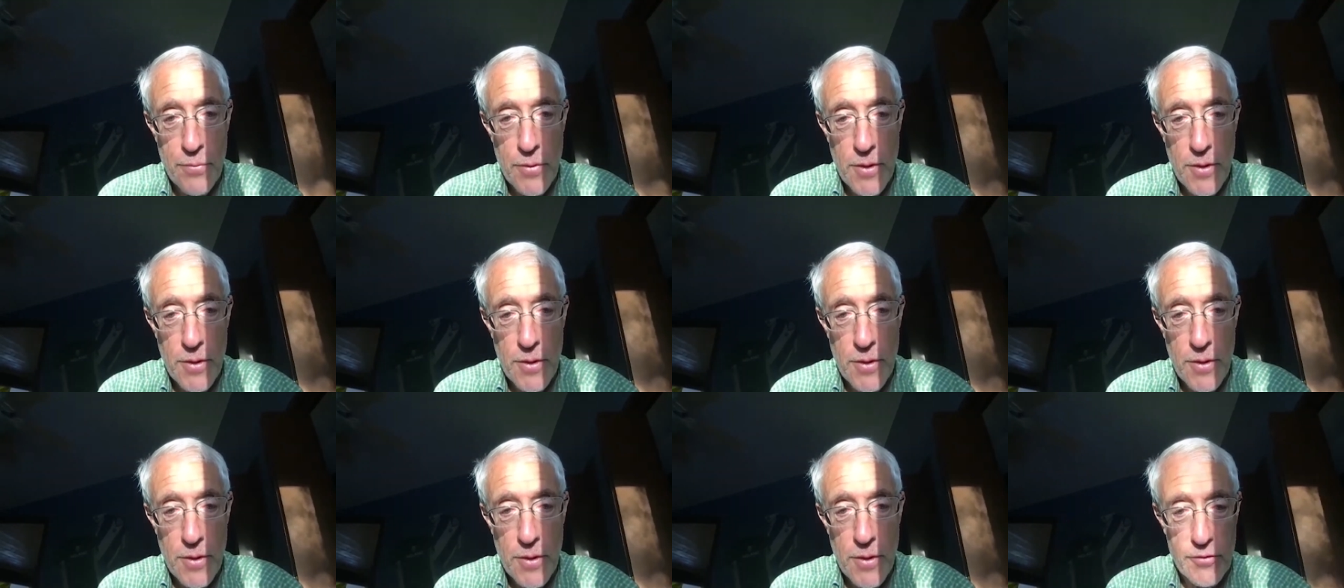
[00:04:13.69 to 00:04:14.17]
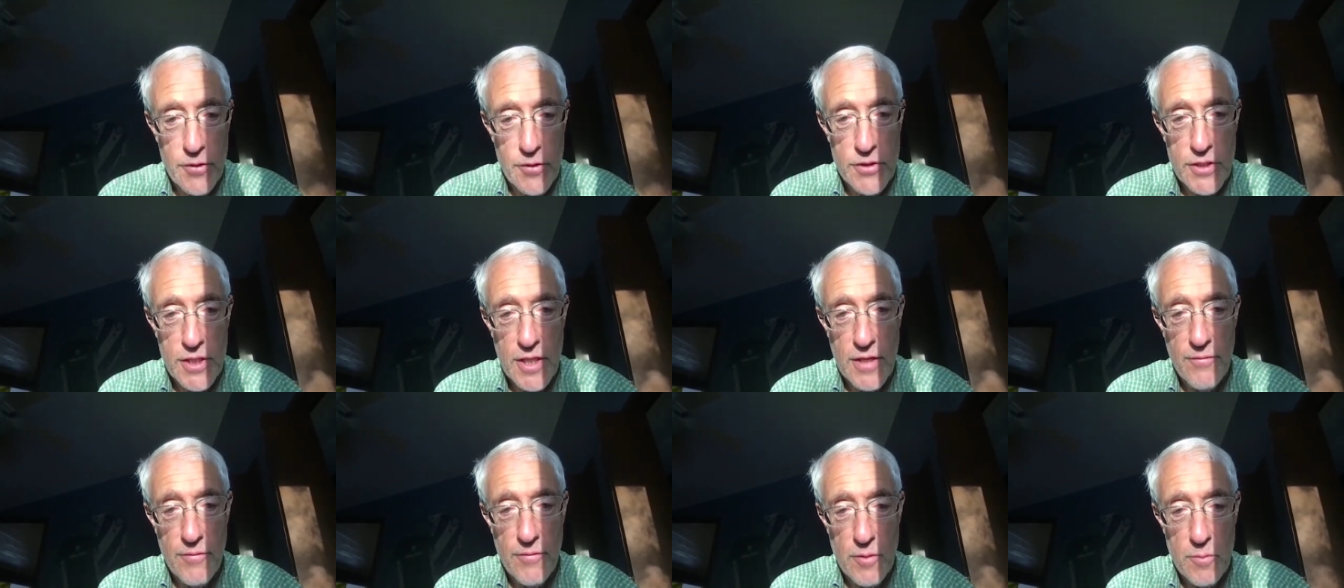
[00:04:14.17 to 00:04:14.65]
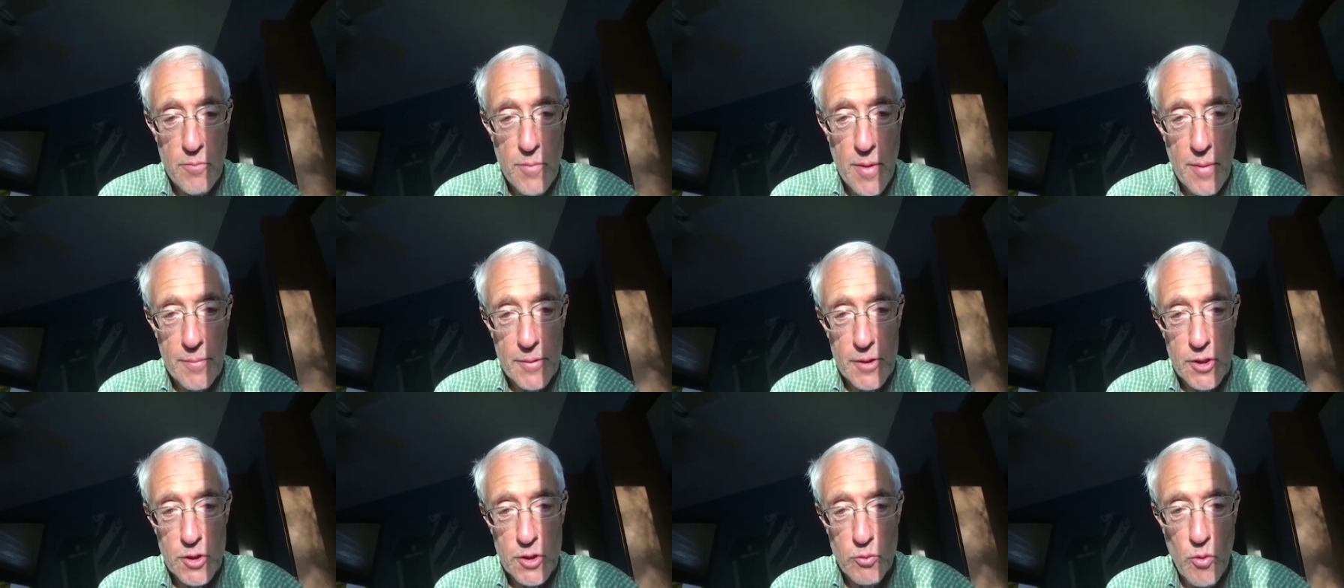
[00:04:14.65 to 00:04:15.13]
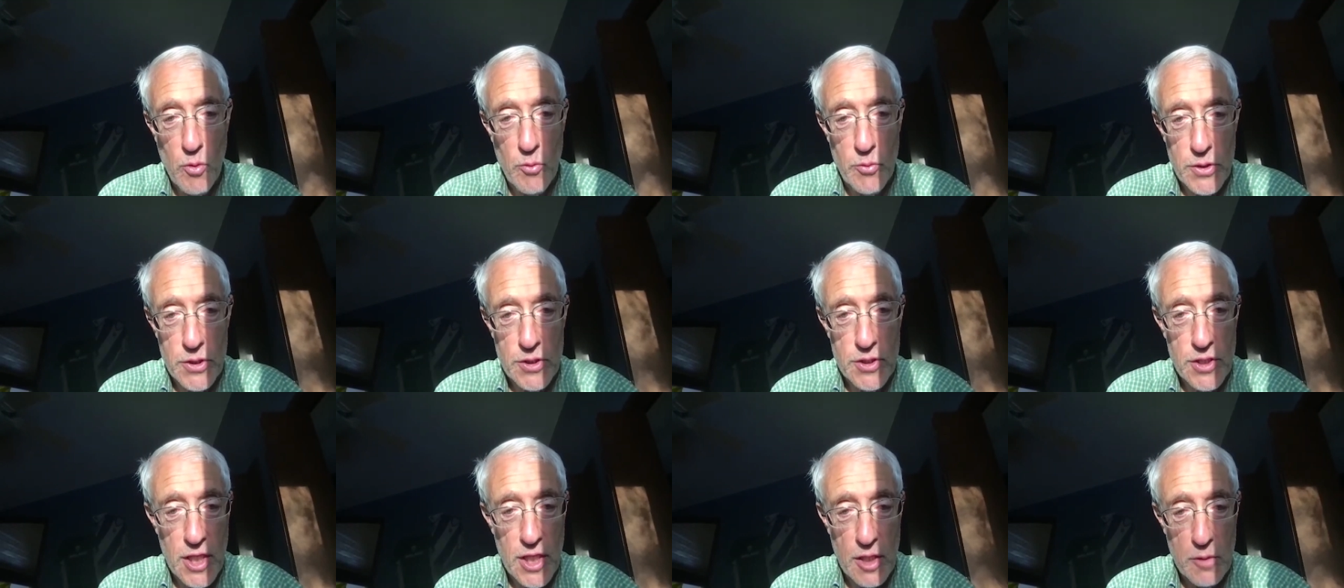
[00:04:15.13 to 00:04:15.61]
uh, to see if it mimics what we
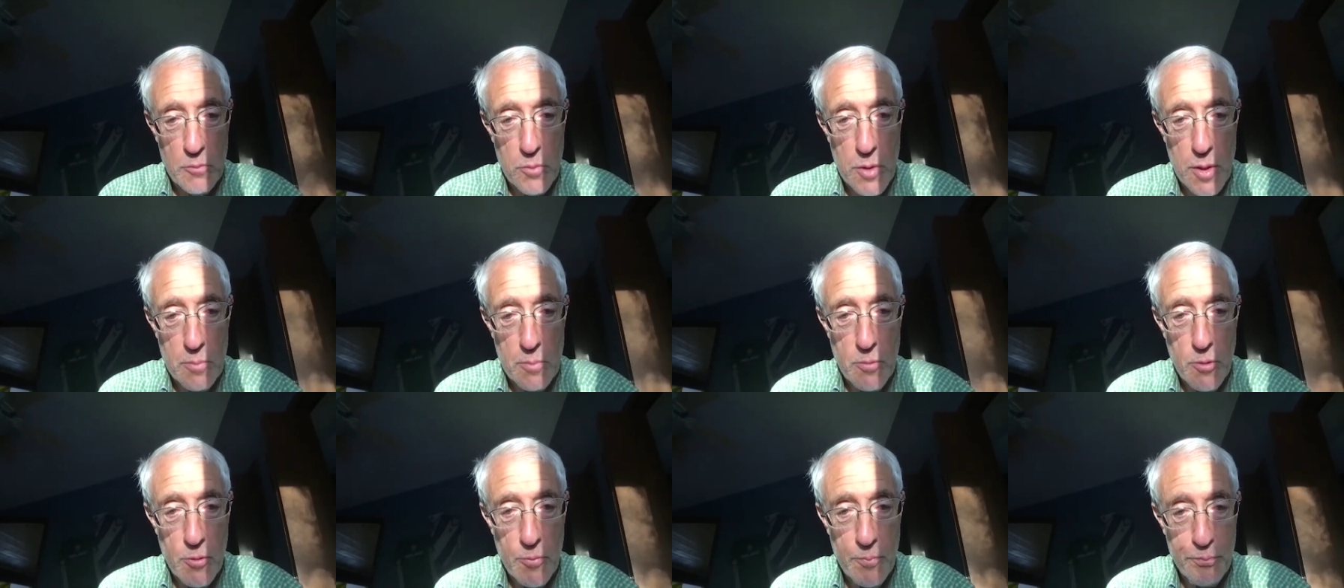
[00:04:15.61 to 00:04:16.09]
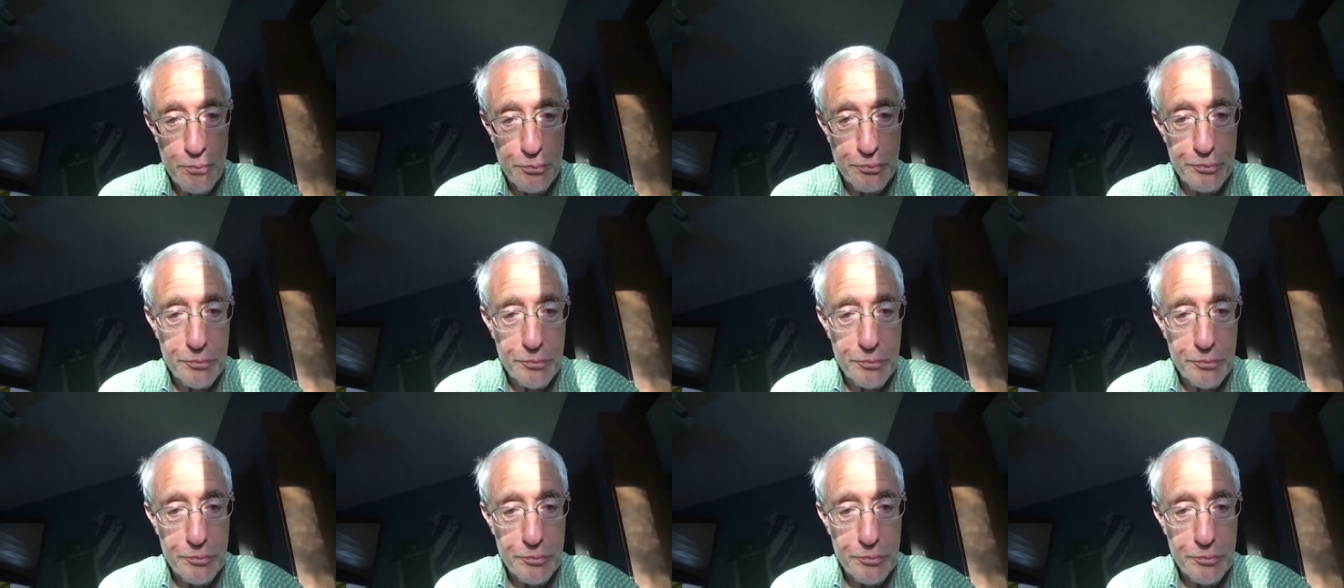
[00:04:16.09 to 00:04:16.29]
see in people.